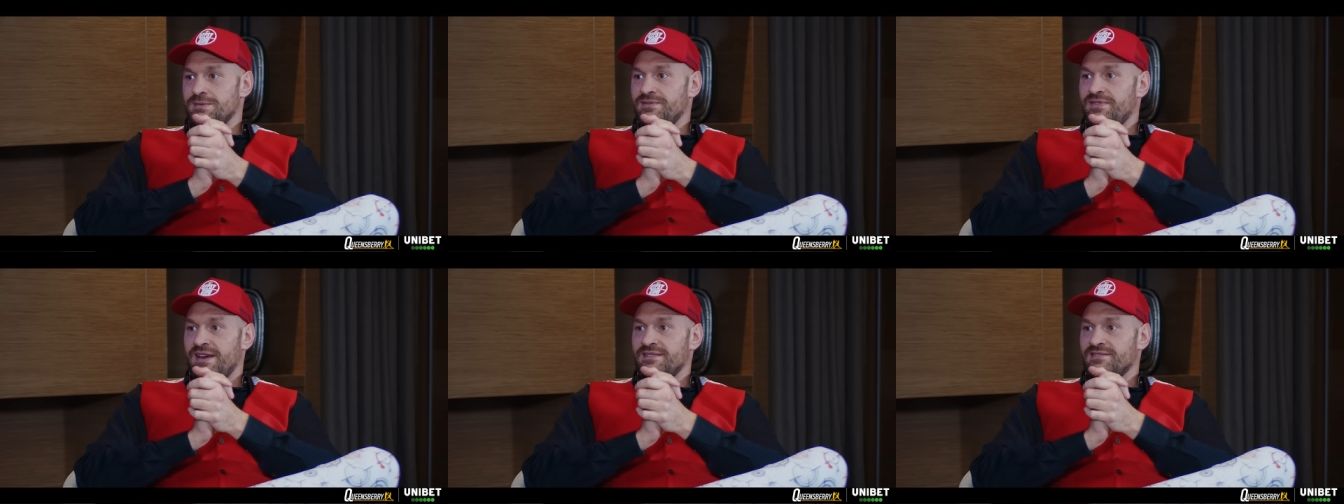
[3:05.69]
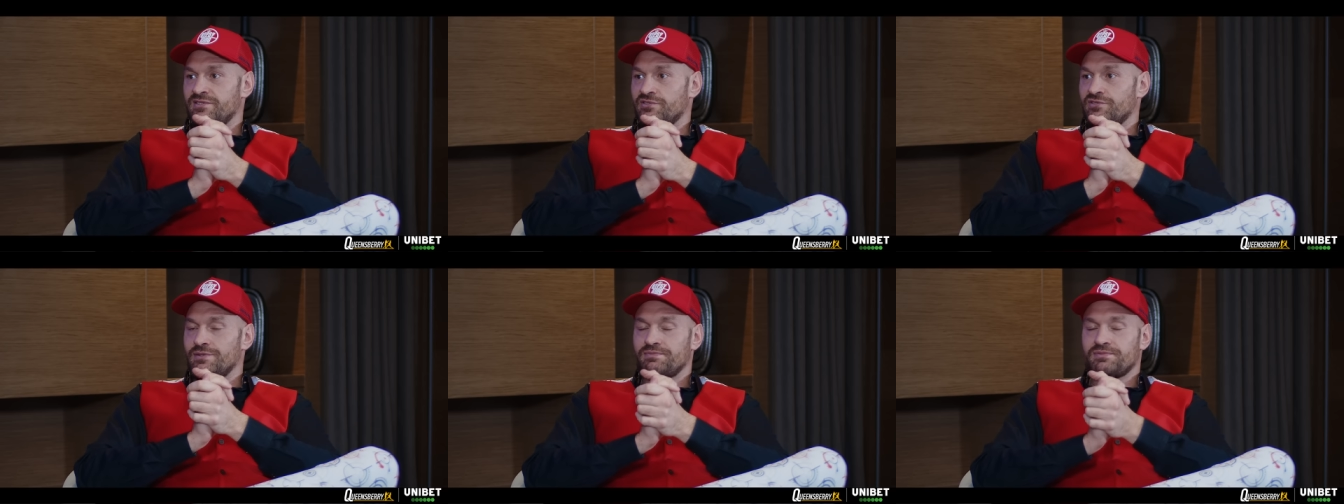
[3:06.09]
my face
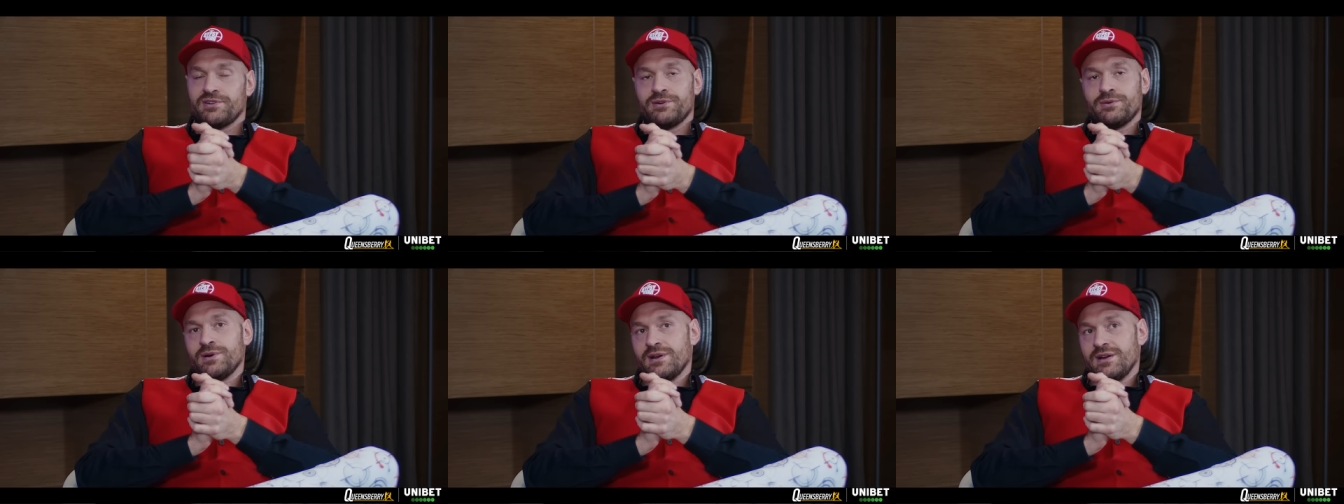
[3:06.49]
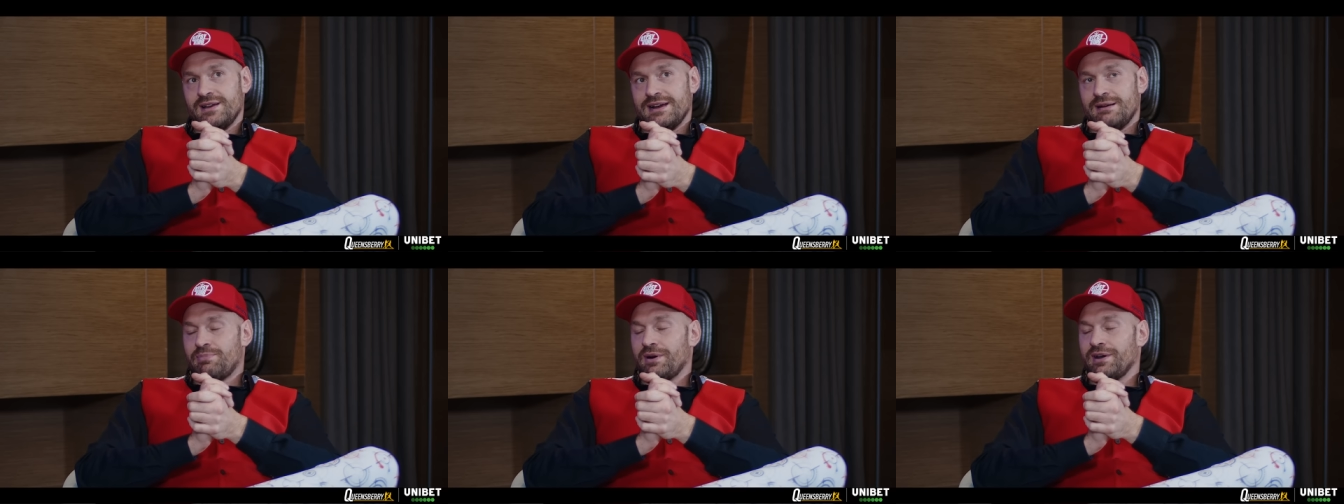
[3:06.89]
and stuff. So
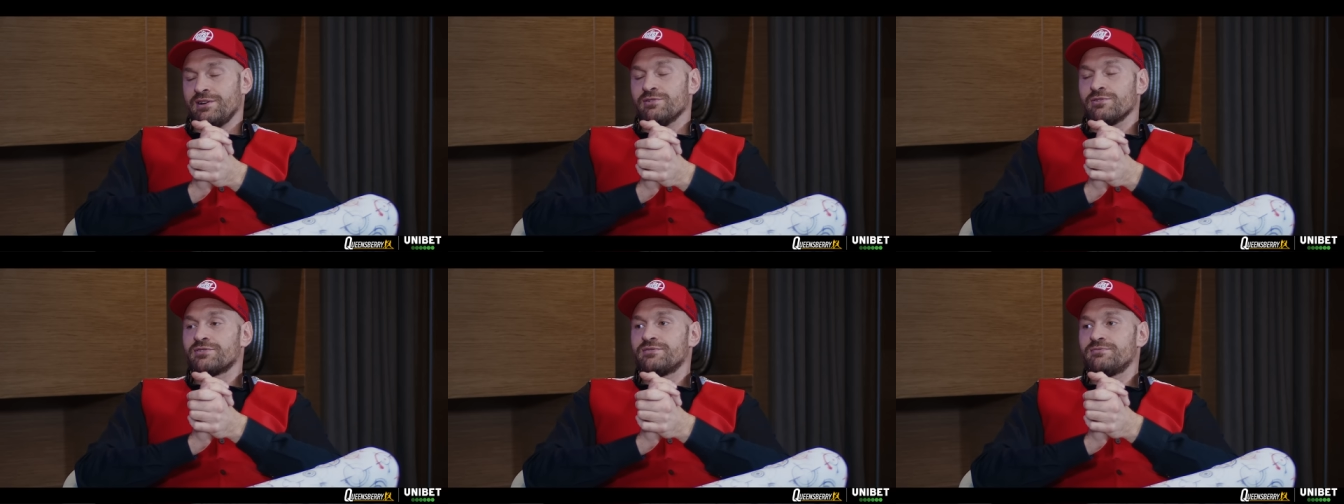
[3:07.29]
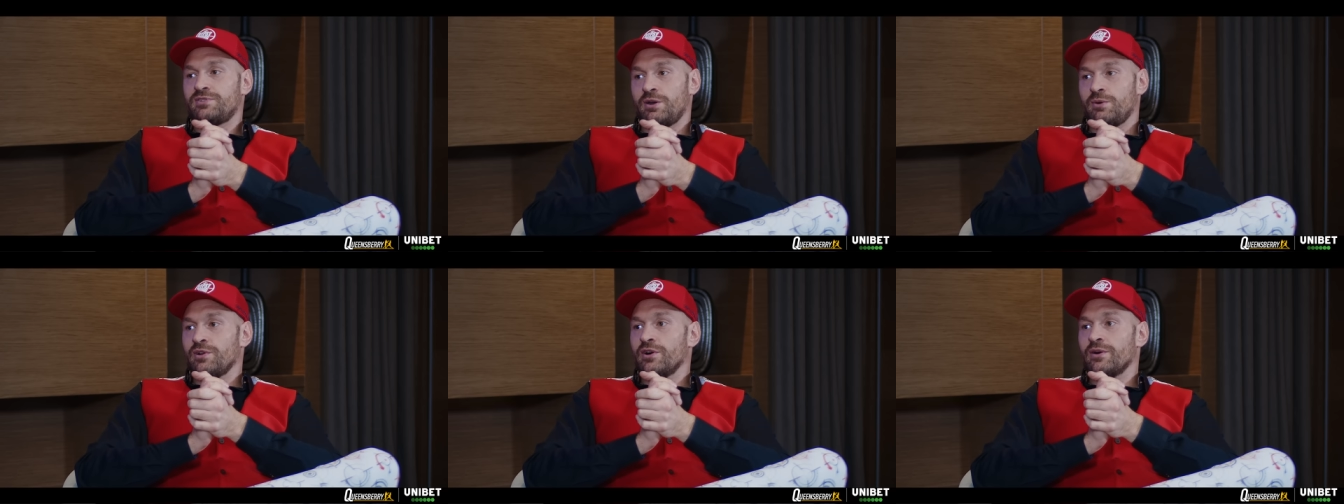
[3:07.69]
I'm pretty good,
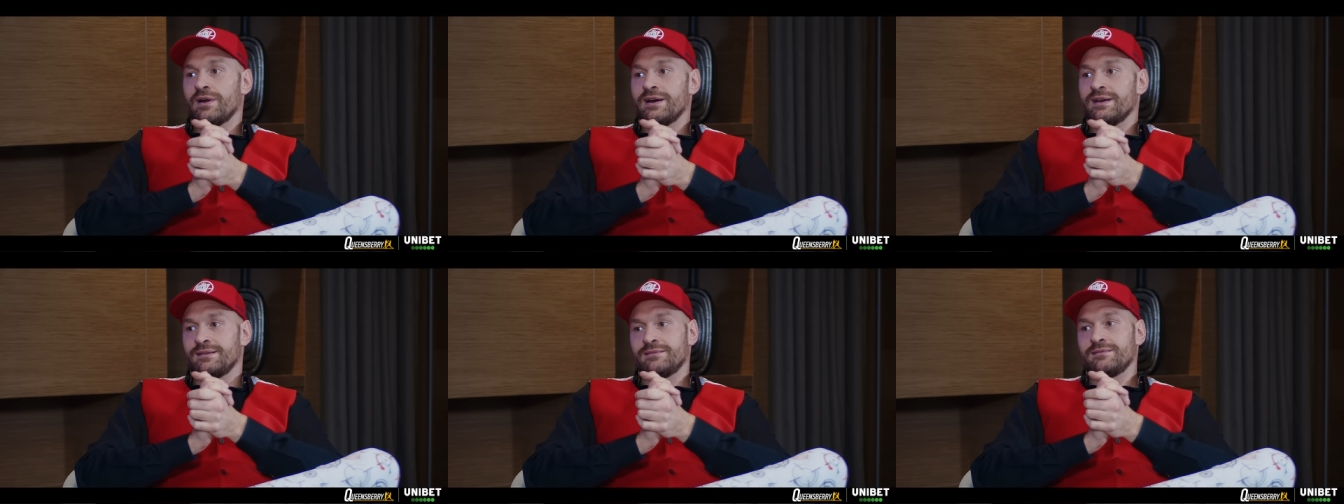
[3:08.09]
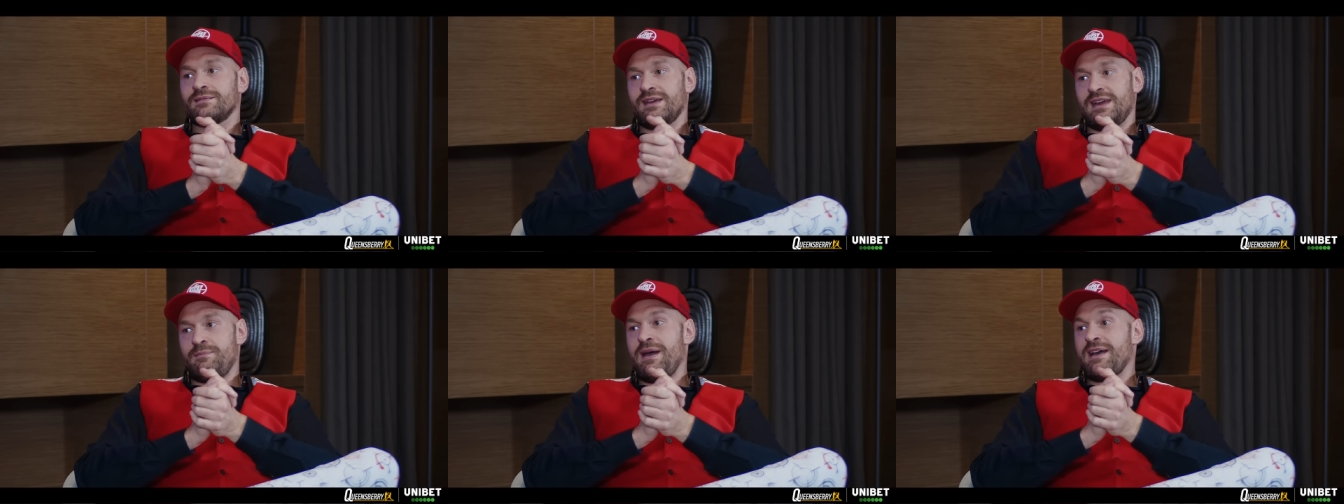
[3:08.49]
doing all right. And
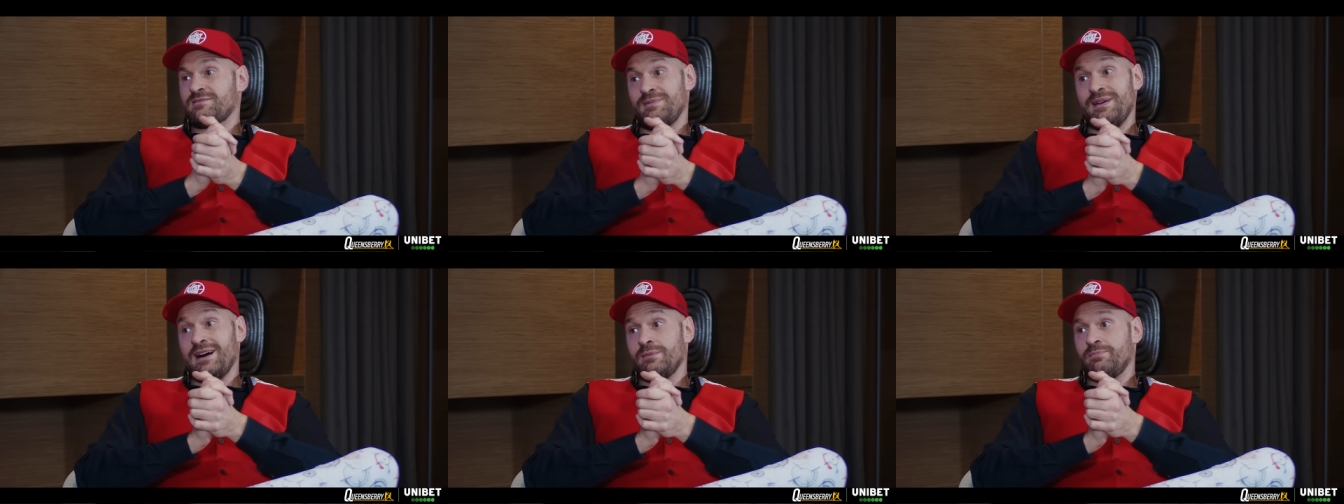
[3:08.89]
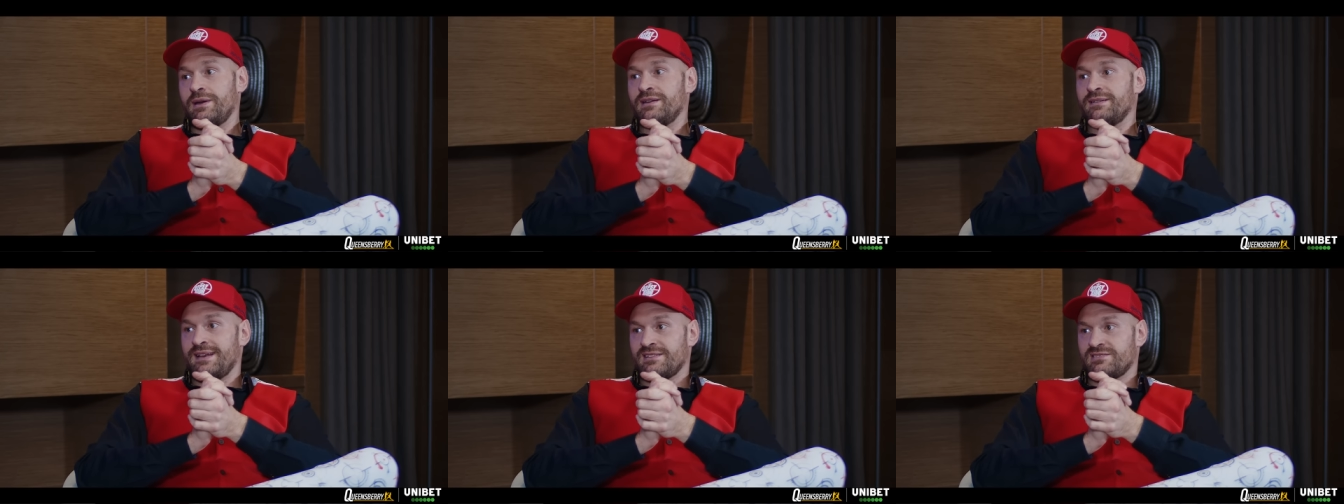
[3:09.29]
it makes me
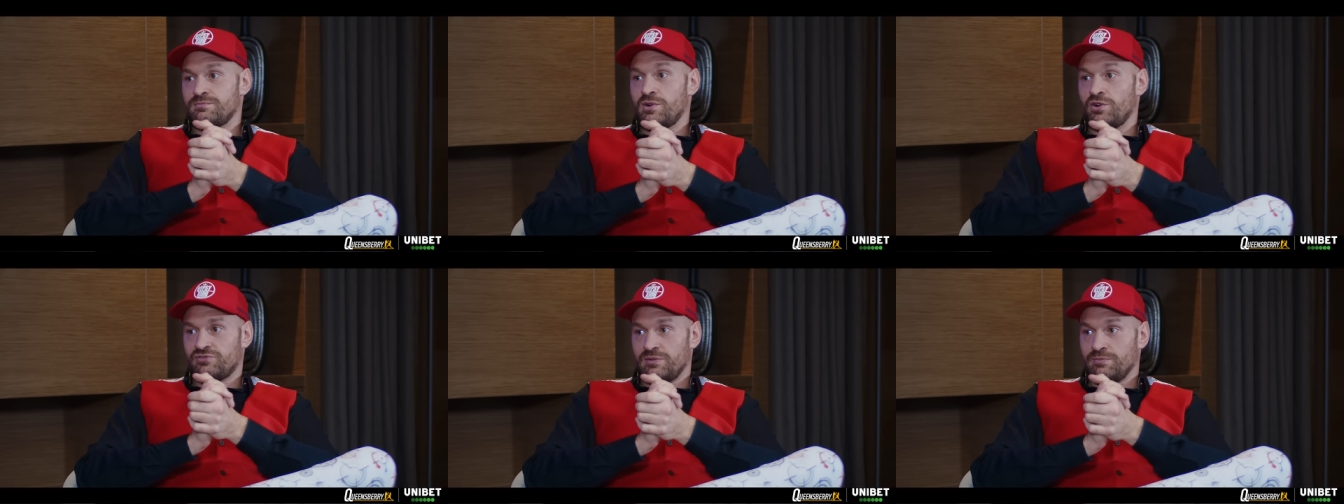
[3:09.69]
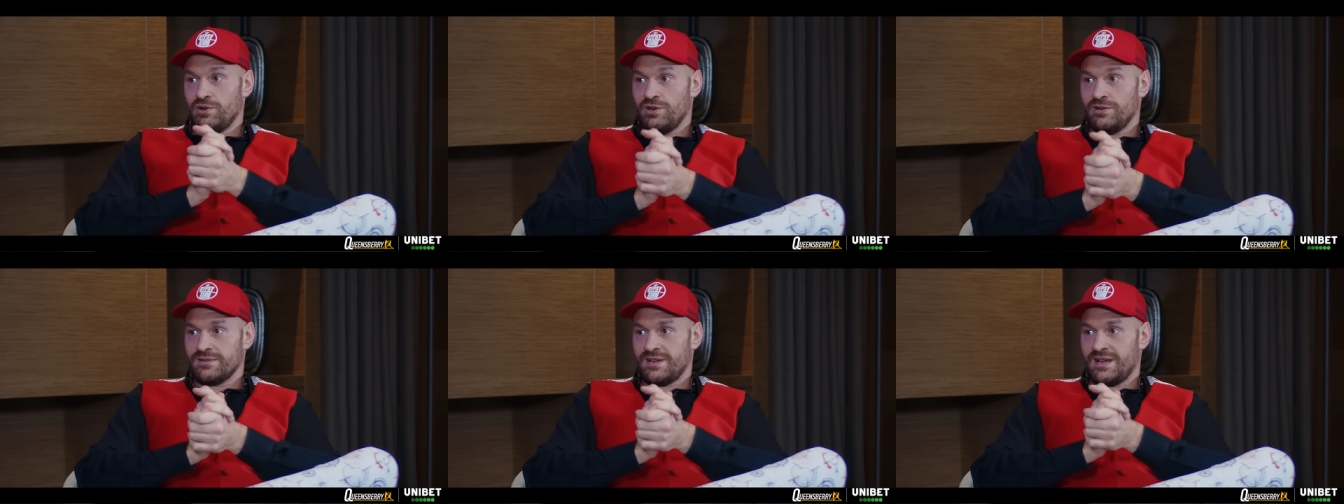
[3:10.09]
happy, and that's the most
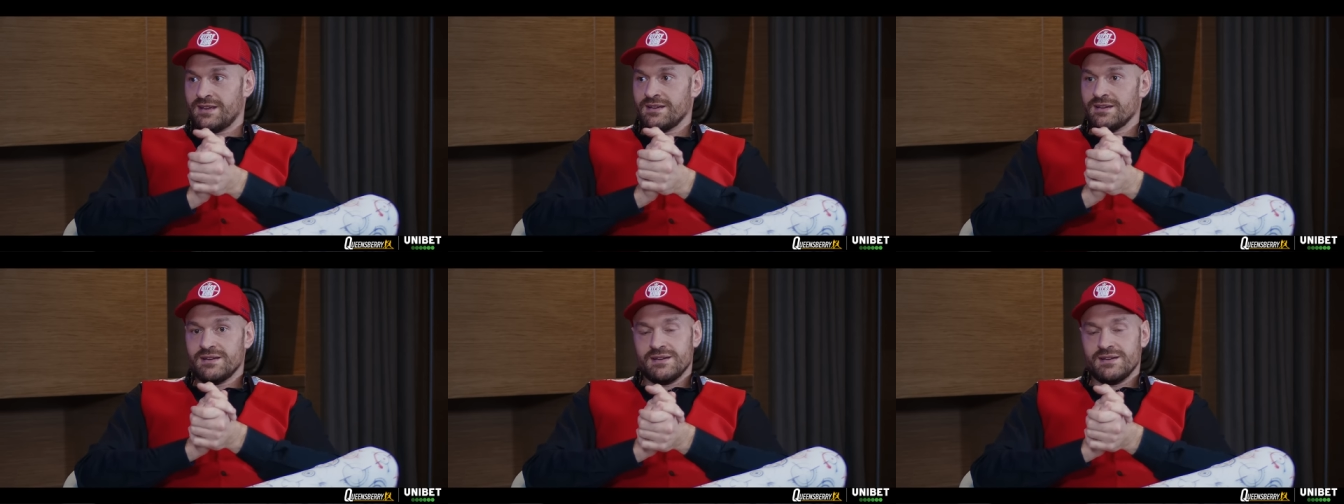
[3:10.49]
important thing.